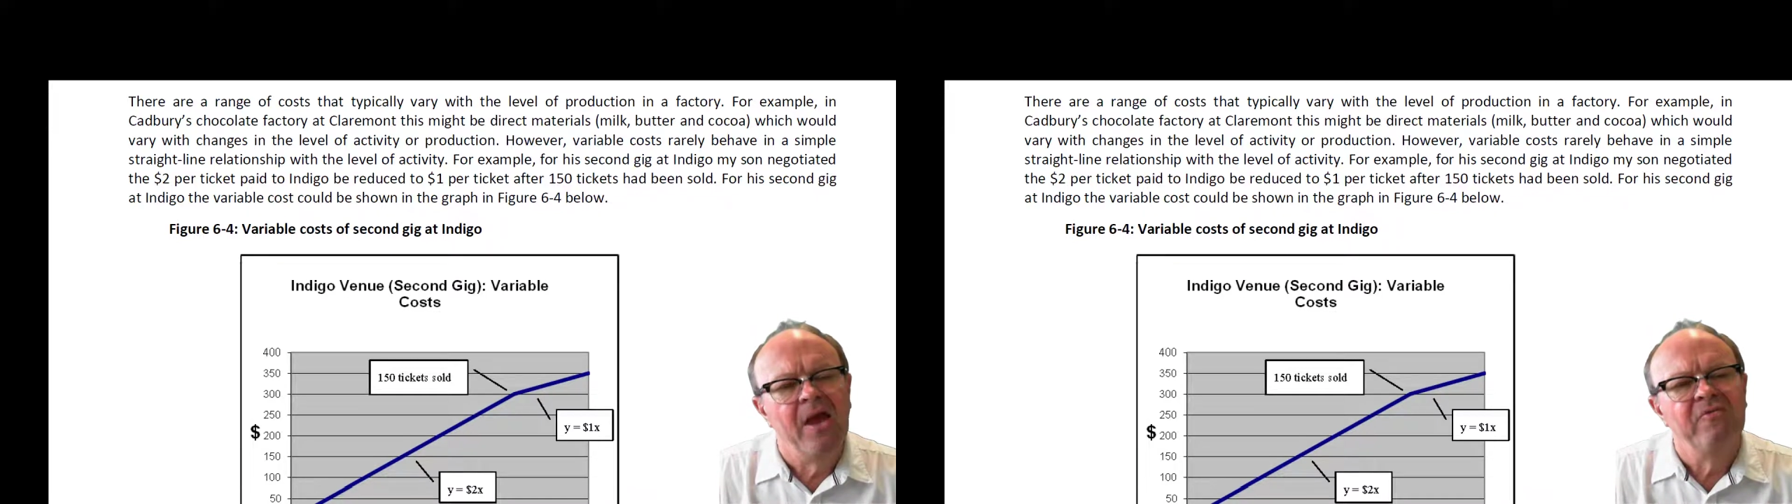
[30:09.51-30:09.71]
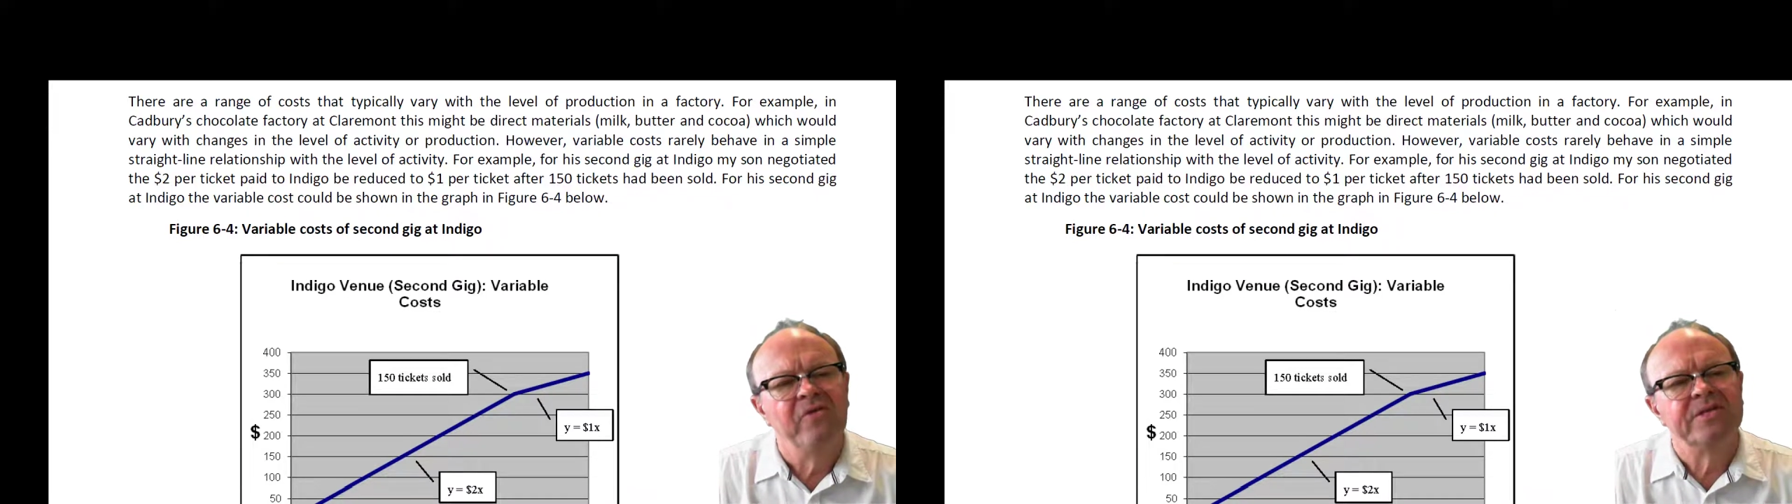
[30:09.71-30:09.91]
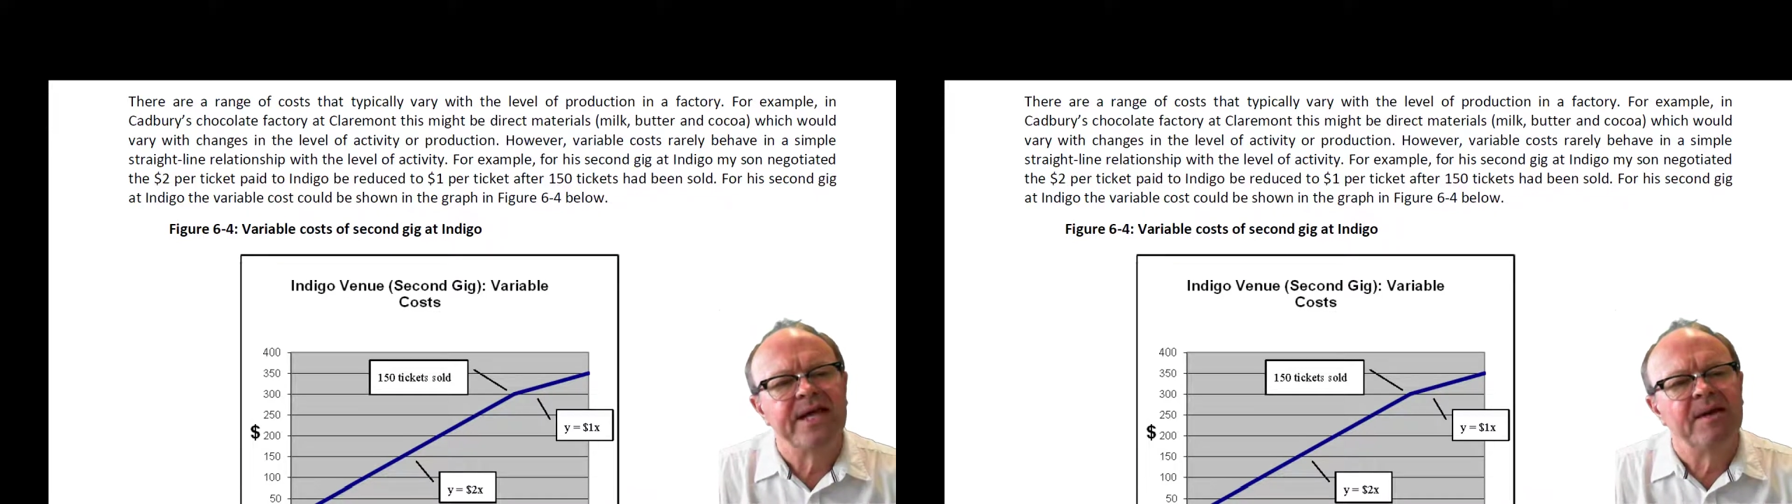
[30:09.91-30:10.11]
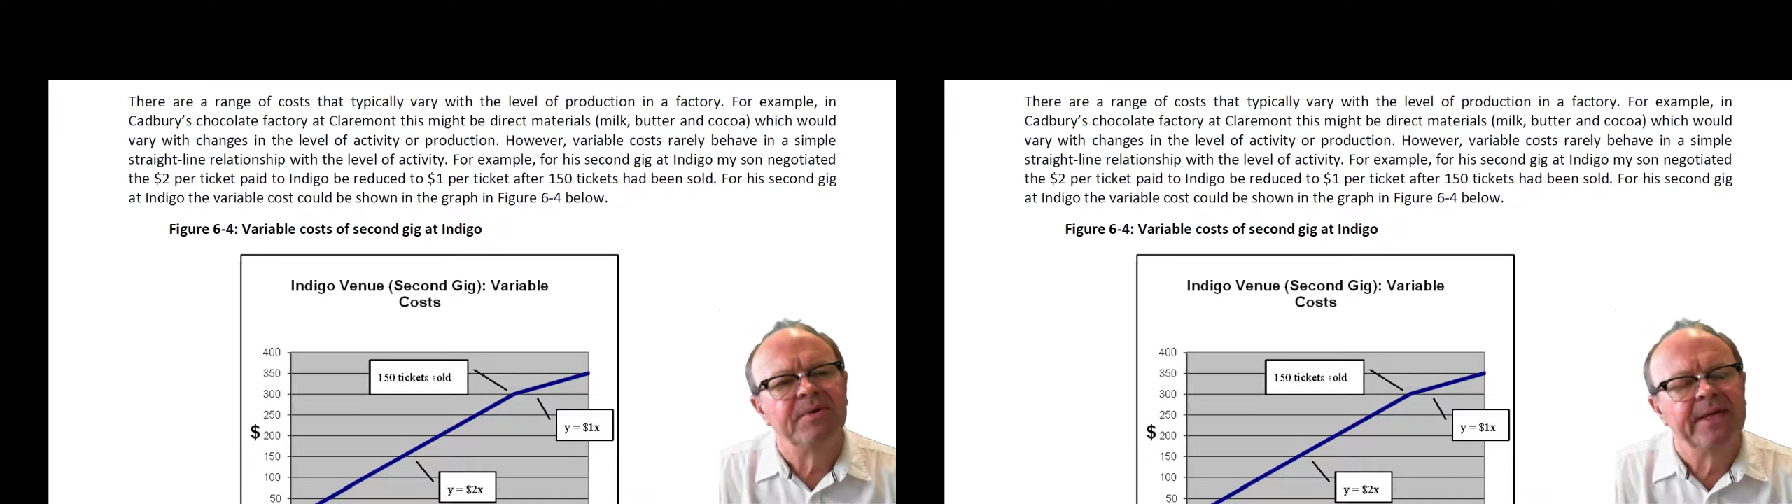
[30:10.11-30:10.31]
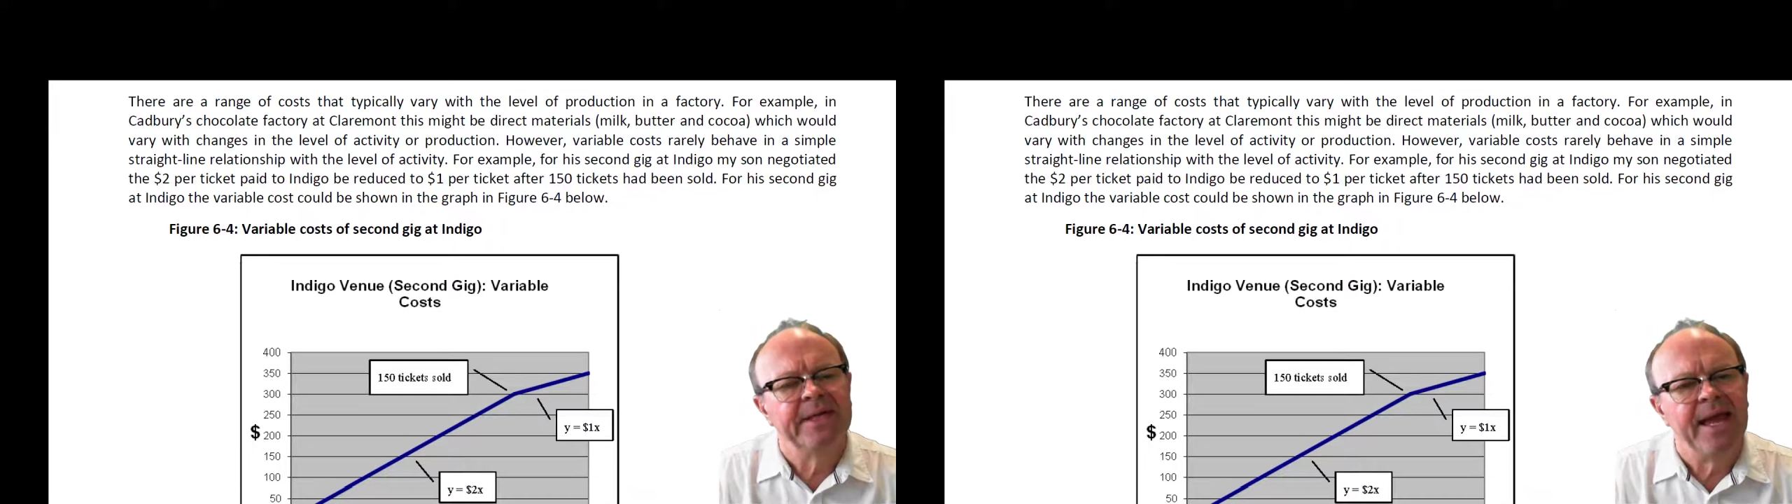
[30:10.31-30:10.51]
For
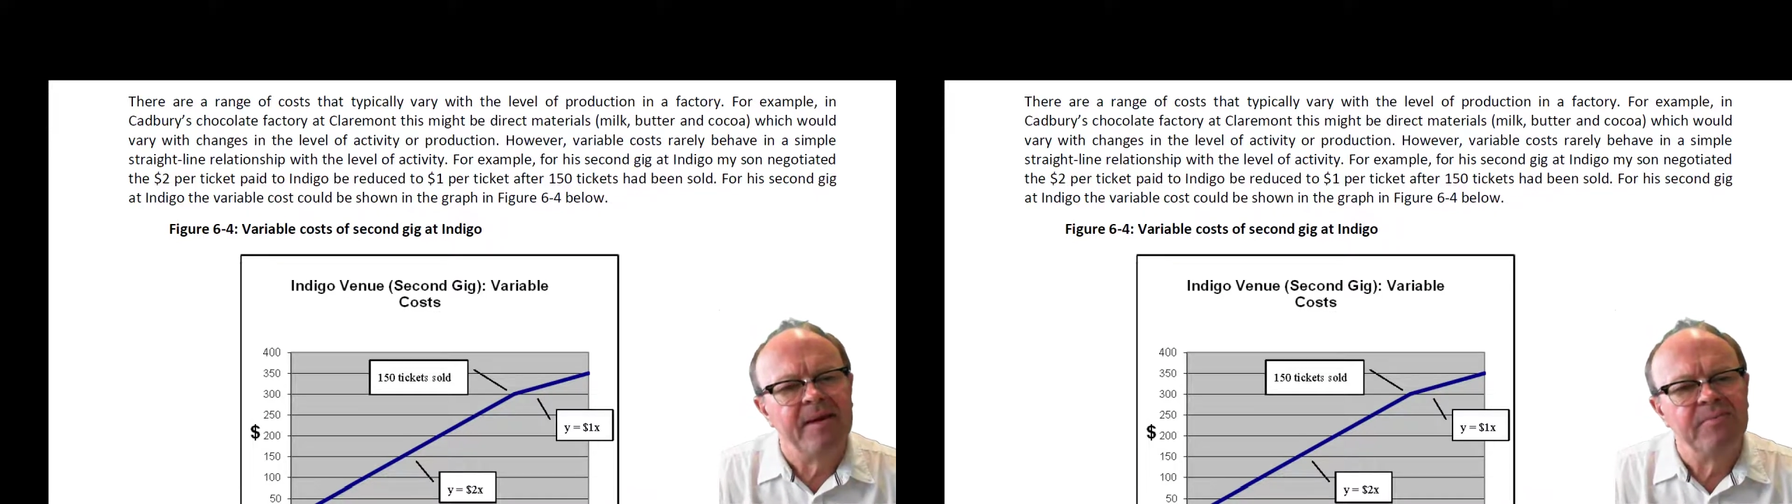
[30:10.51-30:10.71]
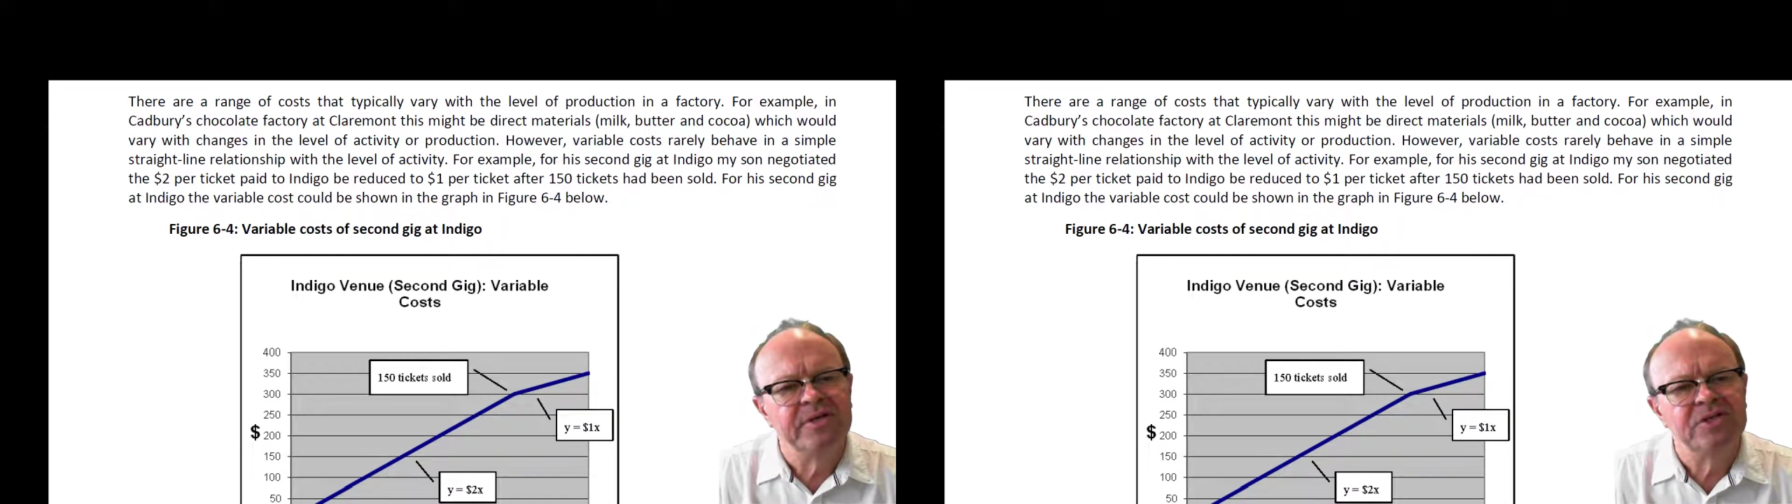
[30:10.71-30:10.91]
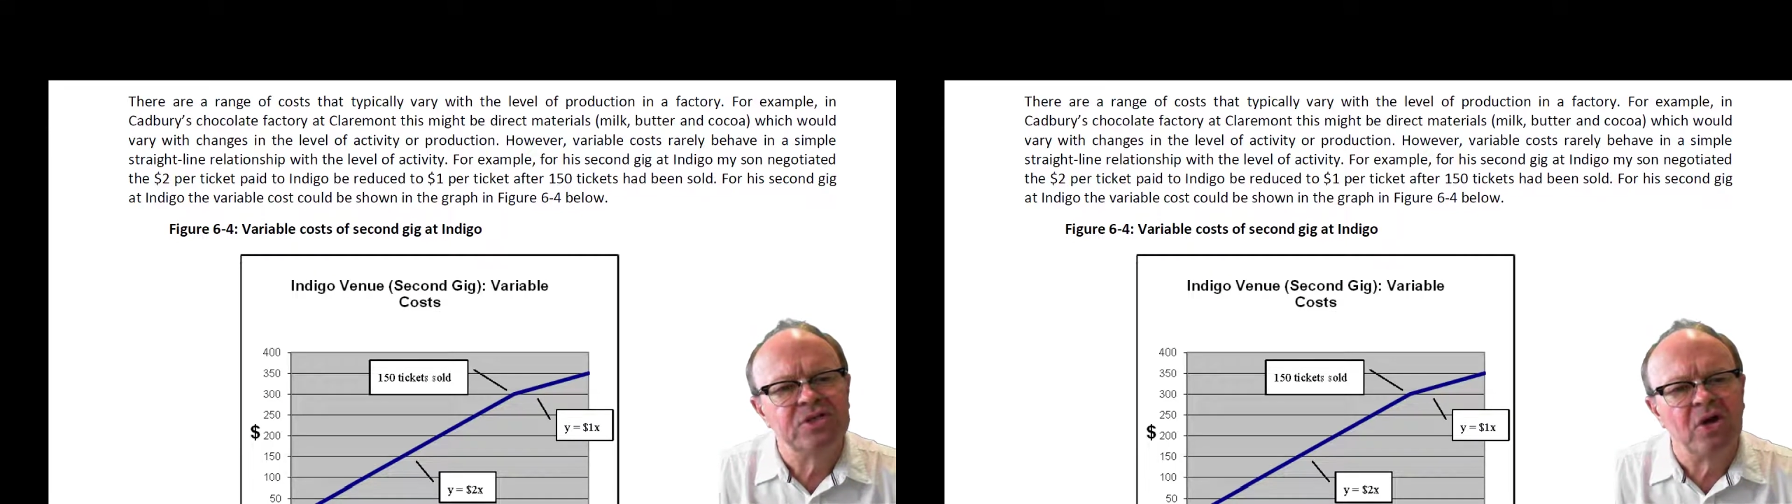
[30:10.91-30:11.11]
example, in Cadbury's